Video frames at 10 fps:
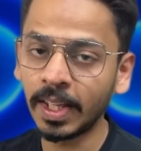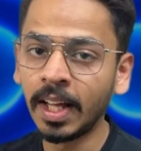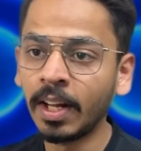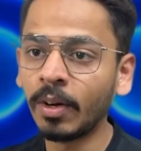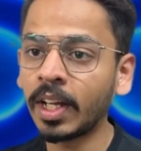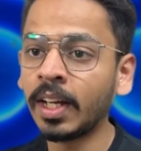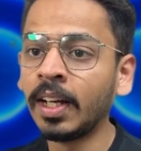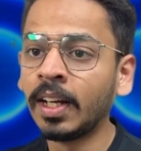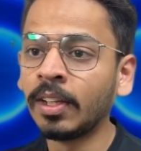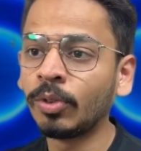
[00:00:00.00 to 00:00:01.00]
Okay,
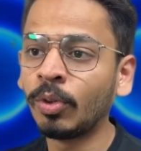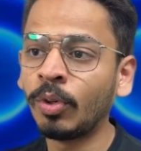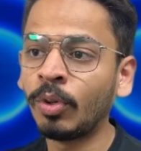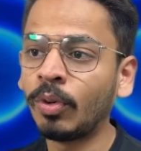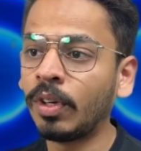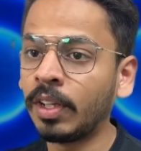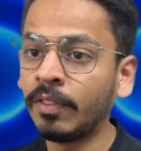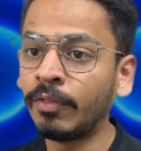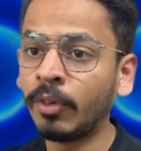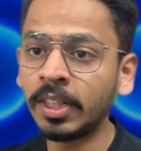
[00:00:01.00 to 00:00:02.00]
so
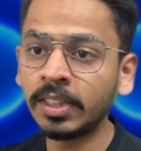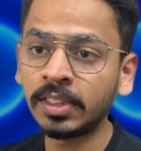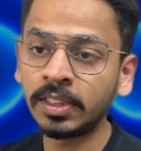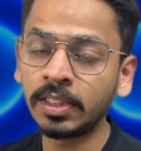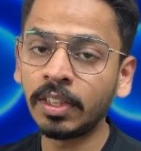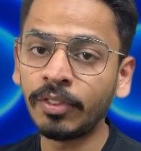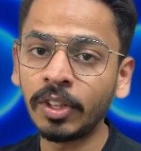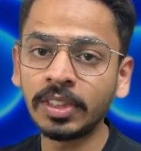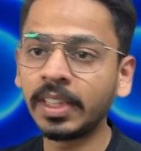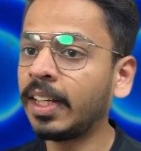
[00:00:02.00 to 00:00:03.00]
what is the
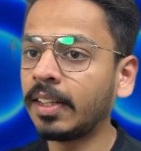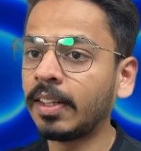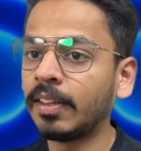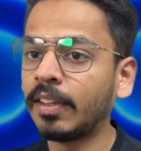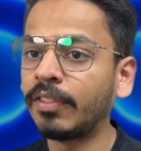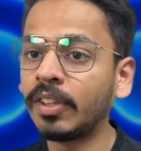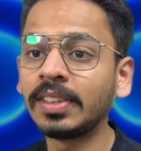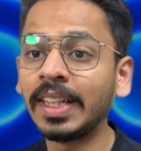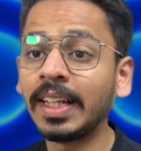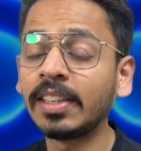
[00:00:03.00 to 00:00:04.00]
first thing? The first
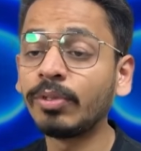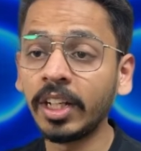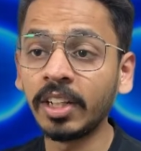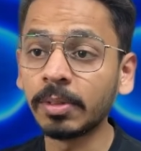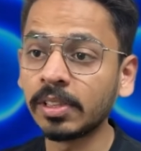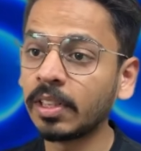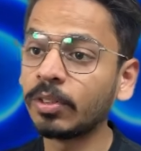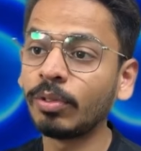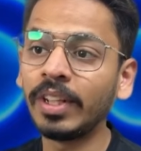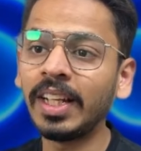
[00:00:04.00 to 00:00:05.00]
thing is variables.
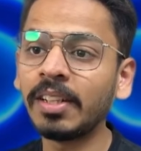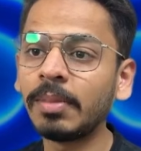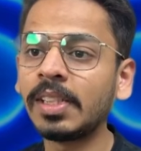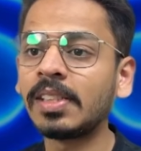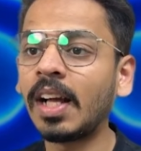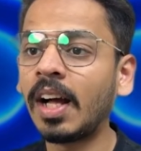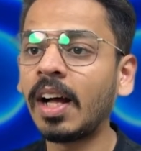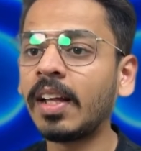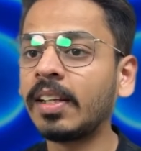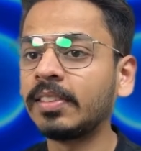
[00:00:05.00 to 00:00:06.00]
So variables
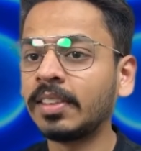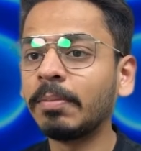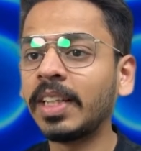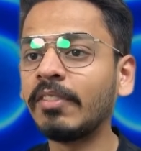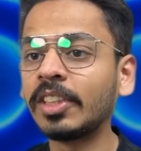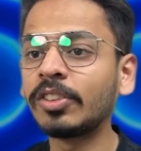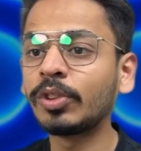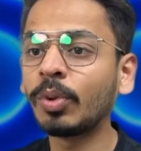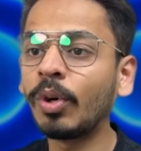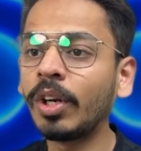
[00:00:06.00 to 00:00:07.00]
are something which
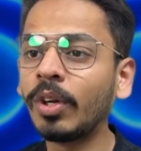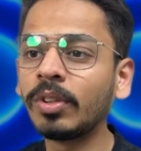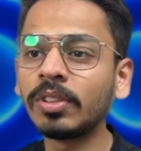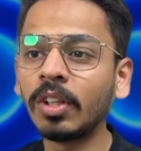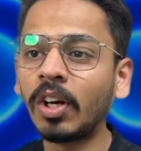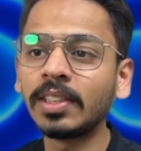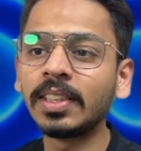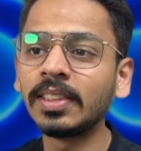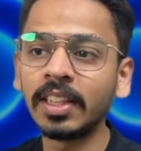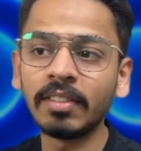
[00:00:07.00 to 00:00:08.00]
store
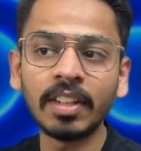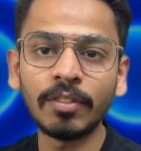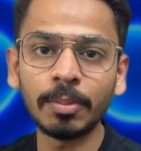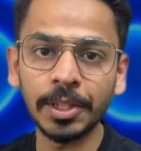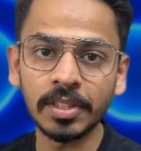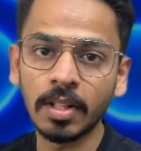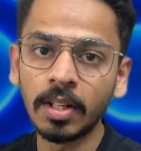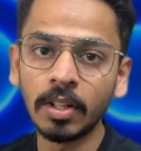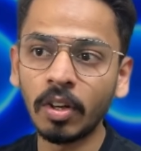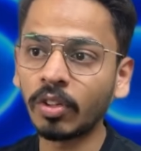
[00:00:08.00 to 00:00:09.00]
non-sensitive information
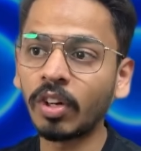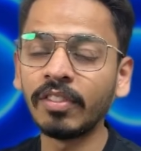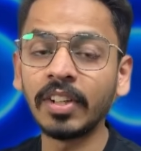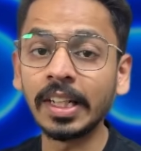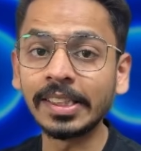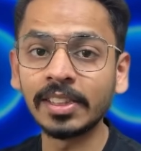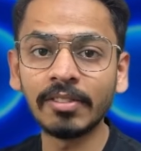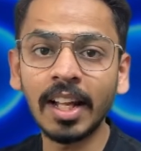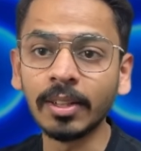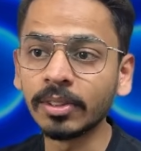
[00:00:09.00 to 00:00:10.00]
or configuration
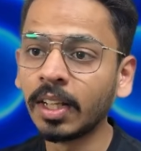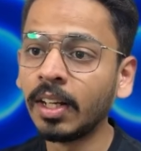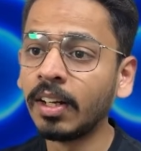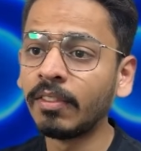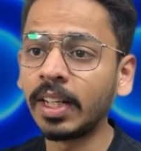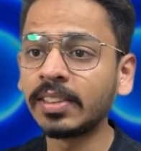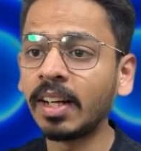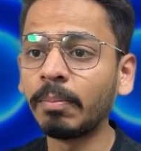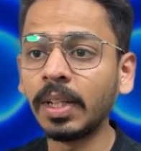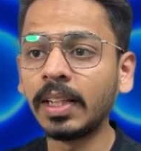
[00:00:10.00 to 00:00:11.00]
values. For
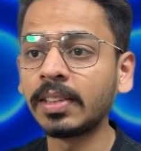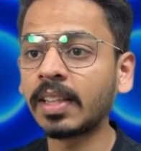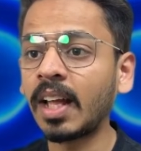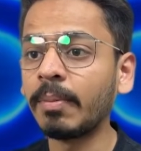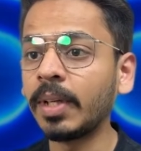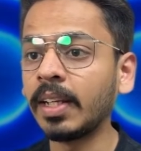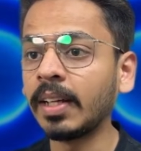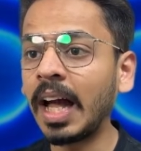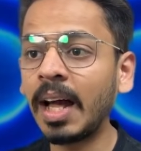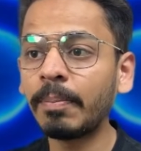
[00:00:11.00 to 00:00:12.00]
example, this can be
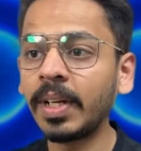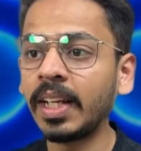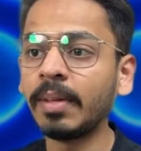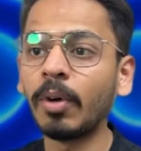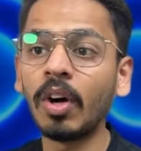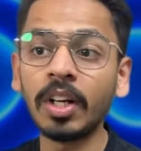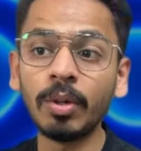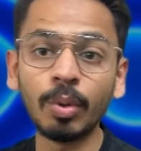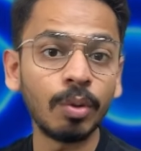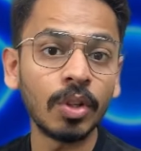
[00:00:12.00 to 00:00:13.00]
app name or a
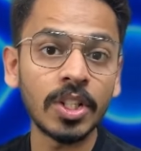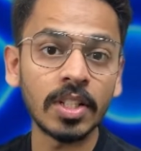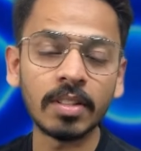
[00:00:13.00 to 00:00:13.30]
node version.